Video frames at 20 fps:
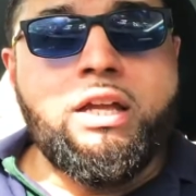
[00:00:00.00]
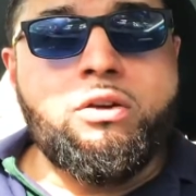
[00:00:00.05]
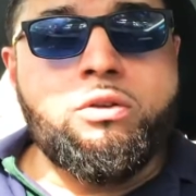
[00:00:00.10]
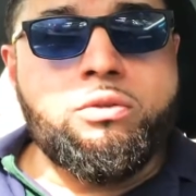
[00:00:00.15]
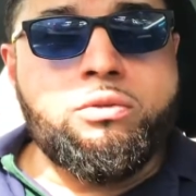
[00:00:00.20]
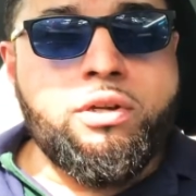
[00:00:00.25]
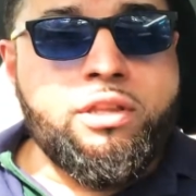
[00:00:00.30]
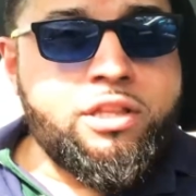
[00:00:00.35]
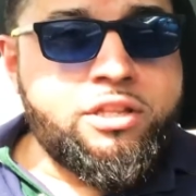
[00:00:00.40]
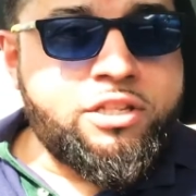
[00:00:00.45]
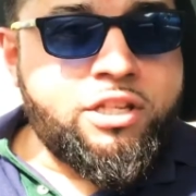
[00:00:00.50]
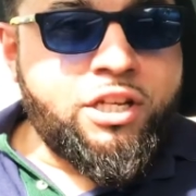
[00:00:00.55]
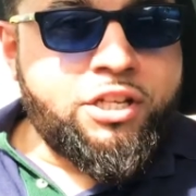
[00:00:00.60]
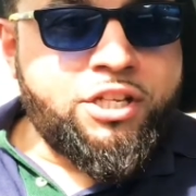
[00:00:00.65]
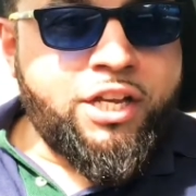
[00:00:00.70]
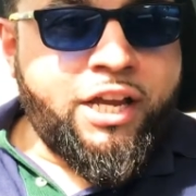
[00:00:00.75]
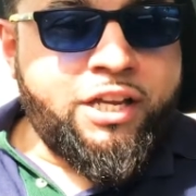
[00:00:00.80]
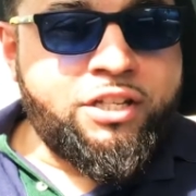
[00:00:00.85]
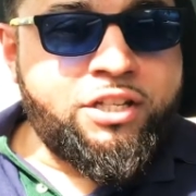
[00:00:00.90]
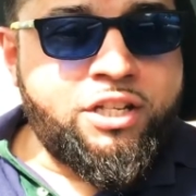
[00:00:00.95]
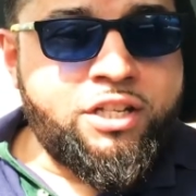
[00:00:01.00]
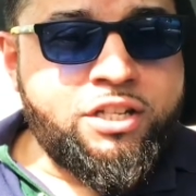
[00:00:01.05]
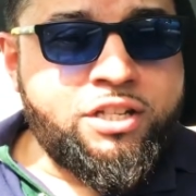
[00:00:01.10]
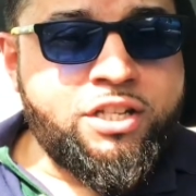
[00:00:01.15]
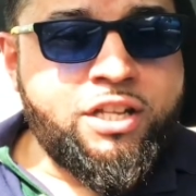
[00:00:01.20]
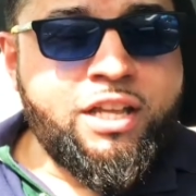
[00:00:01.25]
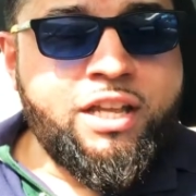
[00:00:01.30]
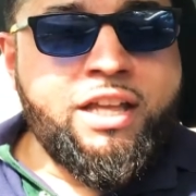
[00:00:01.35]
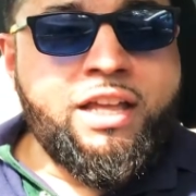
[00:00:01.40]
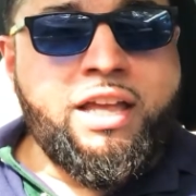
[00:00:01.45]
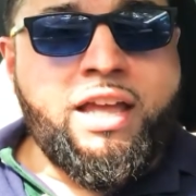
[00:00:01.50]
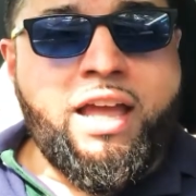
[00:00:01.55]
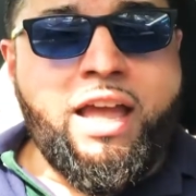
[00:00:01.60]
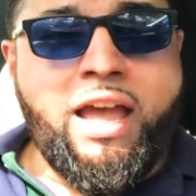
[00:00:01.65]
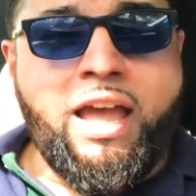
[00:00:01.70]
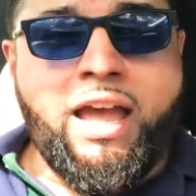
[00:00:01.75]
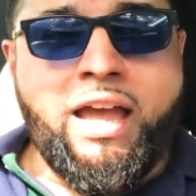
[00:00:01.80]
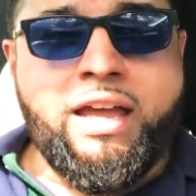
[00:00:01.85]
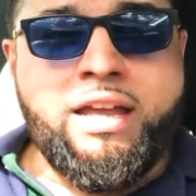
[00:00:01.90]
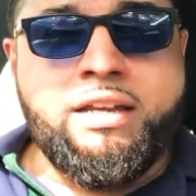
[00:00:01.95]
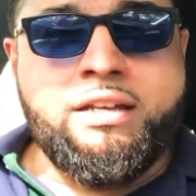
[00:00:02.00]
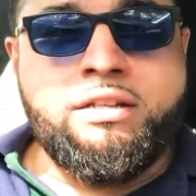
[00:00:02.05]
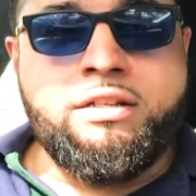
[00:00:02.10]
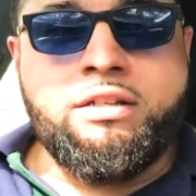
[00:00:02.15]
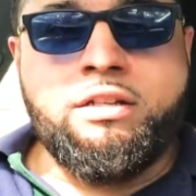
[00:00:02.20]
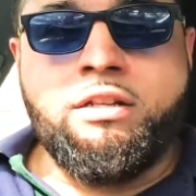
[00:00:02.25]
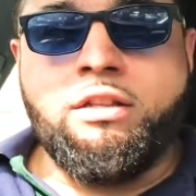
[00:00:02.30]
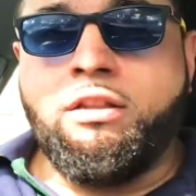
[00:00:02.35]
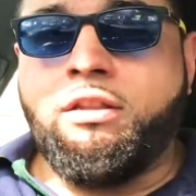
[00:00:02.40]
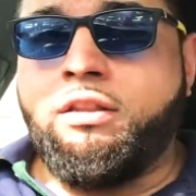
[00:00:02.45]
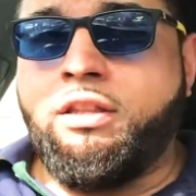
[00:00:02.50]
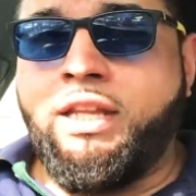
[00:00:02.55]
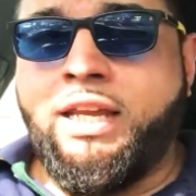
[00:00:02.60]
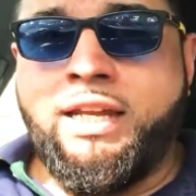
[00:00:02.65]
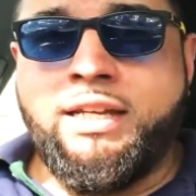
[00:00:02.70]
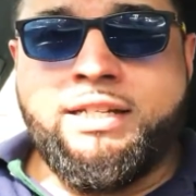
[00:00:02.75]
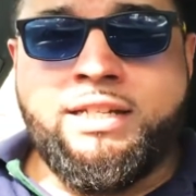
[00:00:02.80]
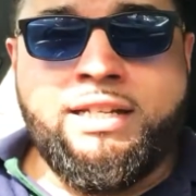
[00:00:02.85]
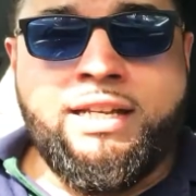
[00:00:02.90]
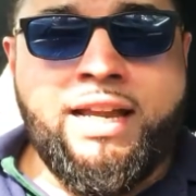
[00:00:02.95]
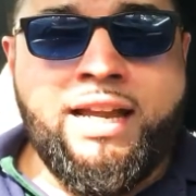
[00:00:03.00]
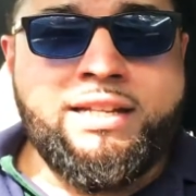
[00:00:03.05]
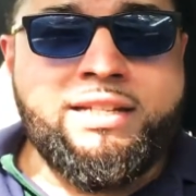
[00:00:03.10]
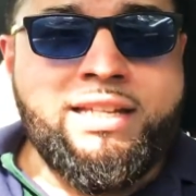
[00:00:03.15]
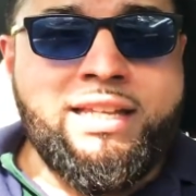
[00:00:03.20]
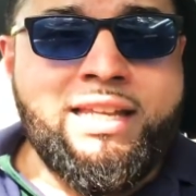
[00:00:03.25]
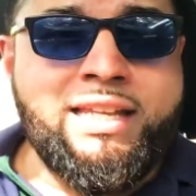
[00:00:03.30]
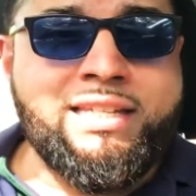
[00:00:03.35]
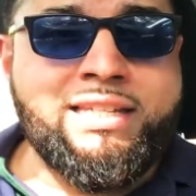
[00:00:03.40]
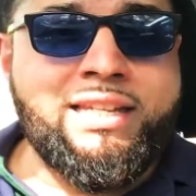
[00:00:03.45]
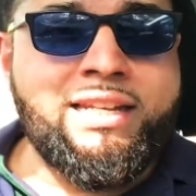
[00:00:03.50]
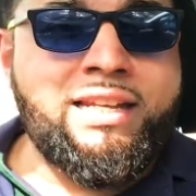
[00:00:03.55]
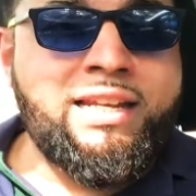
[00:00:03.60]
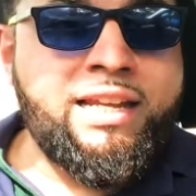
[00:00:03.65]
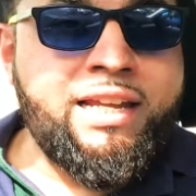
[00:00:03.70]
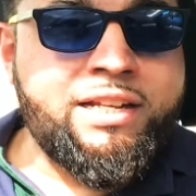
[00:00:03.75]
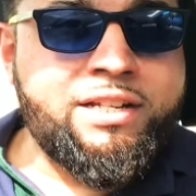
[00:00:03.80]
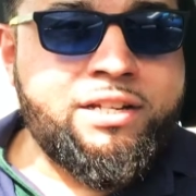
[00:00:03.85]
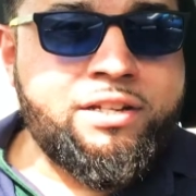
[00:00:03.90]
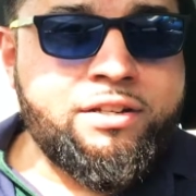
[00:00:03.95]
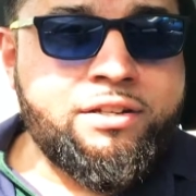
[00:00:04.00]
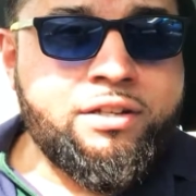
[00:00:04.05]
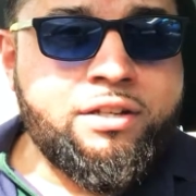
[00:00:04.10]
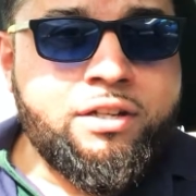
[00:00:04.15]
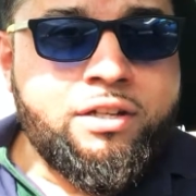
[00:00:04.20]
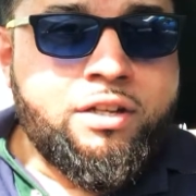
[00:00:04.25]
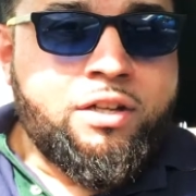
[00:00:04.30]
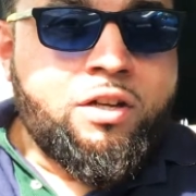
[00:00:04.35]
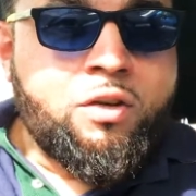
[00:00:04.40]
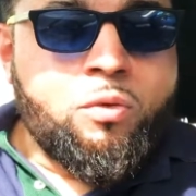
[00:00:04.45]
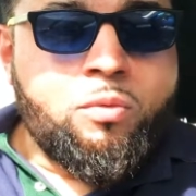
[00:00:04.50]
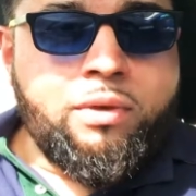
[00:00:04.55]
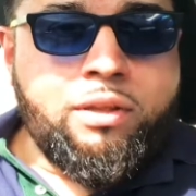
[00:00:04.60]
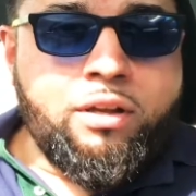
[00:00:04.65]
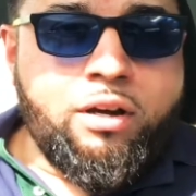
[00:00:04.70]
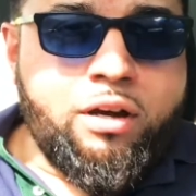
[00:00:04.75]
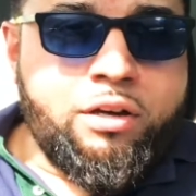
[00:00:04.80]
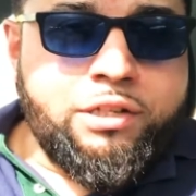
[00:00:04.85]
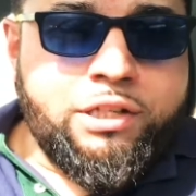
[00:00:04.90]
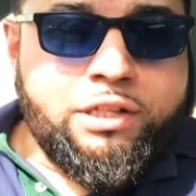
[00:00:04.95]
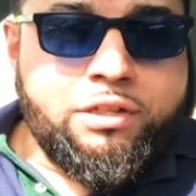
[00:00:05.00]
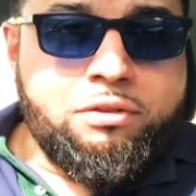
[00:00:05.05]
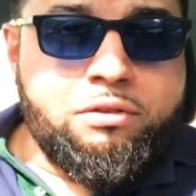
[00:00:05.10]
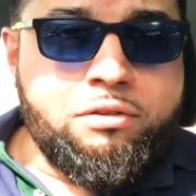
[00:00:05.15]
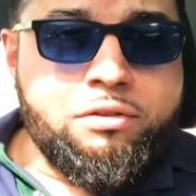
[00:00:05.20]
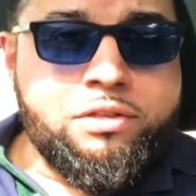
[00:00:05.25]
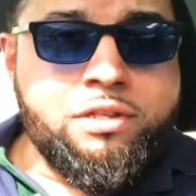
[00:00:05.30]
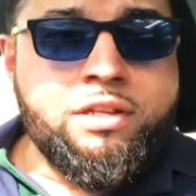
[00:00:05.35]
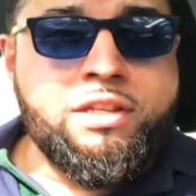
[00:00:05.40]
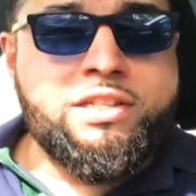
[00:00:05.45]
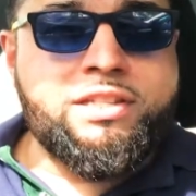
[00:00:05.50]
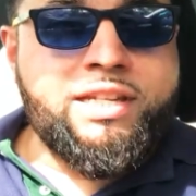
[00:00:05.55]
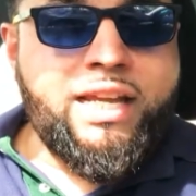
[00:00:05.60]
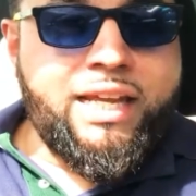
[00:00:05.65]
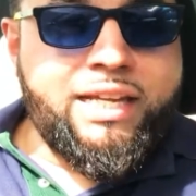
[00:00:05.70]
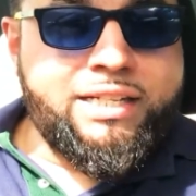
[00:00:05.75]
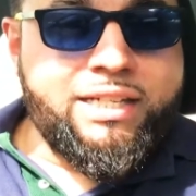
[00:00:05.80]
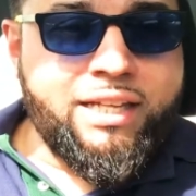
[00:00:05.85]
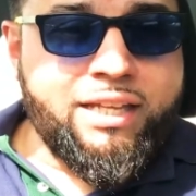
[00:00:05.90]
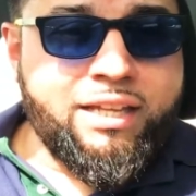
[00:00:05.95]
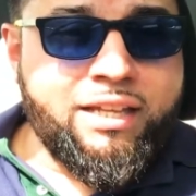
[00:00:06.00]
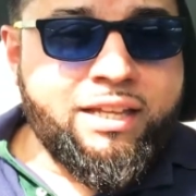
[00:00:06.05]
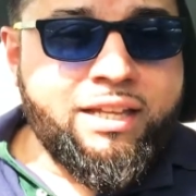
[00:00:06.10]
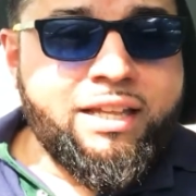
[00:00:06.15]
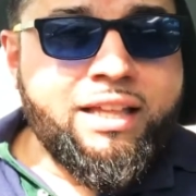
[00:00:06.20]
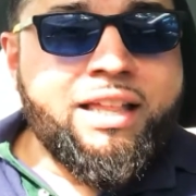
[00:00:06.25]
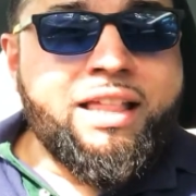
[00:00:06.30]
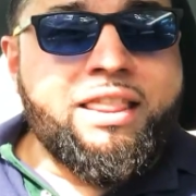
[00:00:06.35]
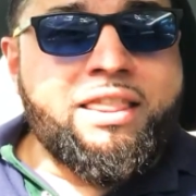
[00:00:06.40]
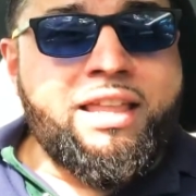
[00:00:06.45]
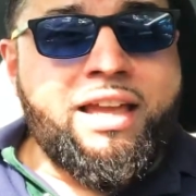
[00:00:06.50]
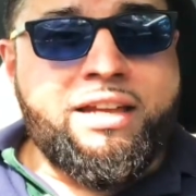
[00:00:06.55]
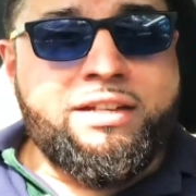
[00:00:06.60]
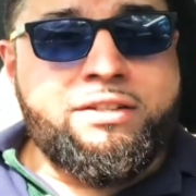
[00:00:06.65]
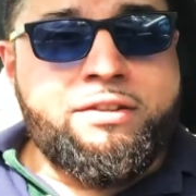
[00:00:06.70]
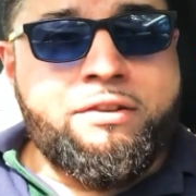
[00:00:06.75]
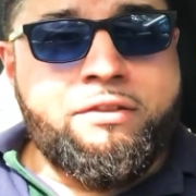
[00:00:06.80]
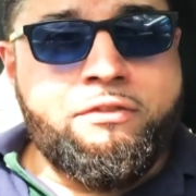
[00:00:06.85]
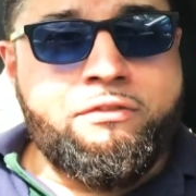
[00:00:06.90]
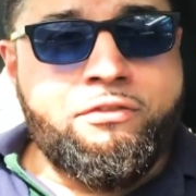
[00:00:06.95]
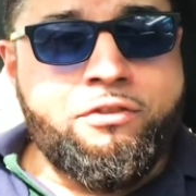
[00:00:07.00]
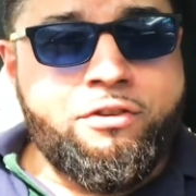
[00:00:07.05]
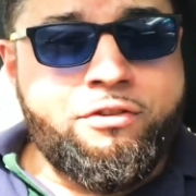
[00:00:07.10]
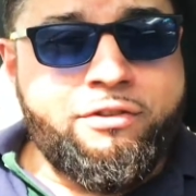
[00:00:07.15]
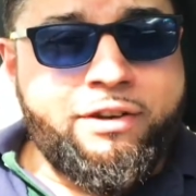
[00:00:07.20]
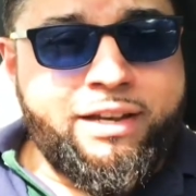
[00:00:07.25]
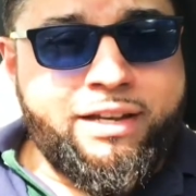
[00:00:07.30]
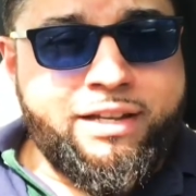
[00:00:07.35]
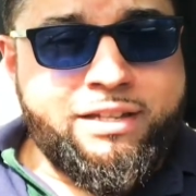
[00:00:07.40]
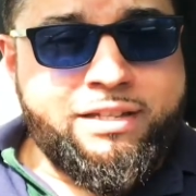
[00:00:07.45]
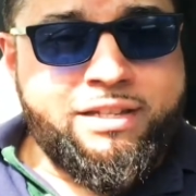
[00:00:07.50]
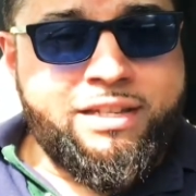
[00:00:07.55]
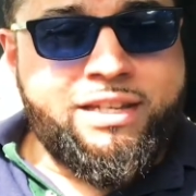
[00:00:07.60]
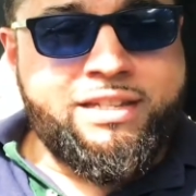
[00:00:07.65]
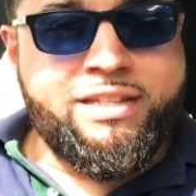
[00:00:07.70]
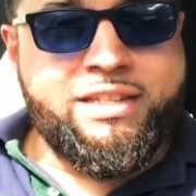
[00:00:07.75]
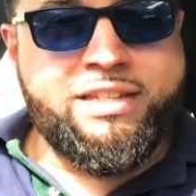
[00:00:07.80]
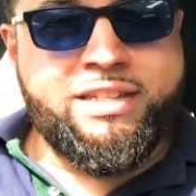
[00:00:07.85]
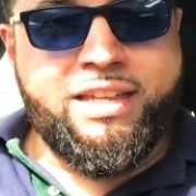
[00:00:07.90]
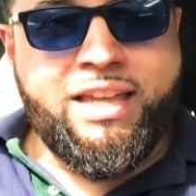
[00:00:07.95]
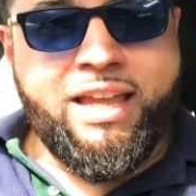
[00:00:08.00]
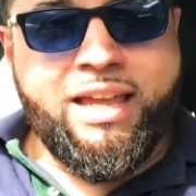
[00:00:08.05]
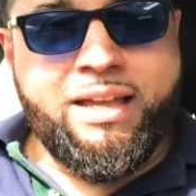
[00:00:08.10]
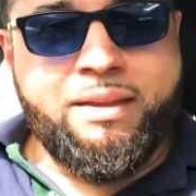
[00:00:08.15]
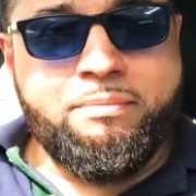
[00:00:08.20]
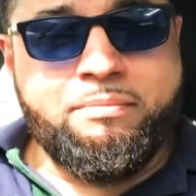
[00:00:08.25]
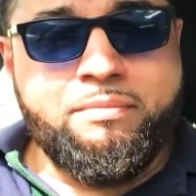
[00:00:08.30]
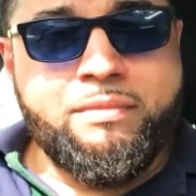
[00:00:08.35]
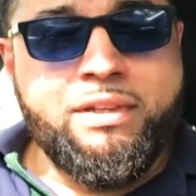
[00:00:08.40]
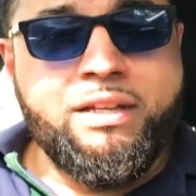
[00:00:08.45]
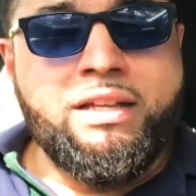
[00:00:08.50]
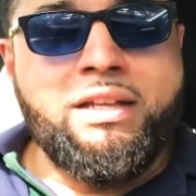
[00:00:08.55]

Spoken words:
or other search engines, and the internet is littered with articles stating that Forex is a scam.